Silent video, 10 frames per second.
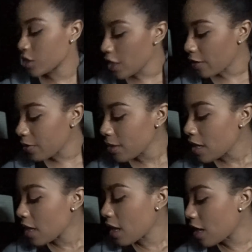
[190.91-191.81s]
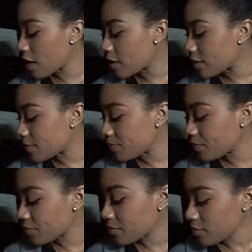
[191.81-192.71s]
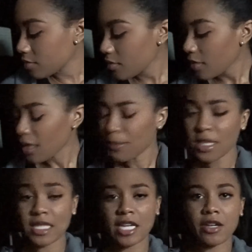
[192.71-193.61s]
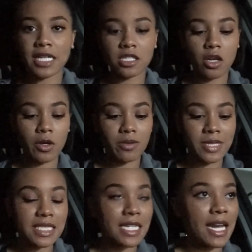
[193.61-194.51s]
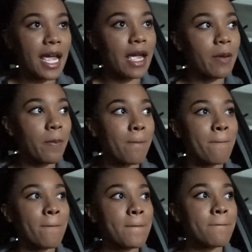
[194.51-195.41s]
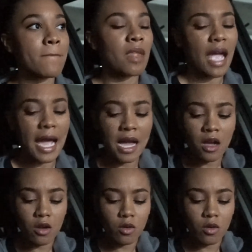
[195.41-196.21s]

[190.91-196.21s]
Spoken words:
So, I'm gonna take you guys along with me today. Ow!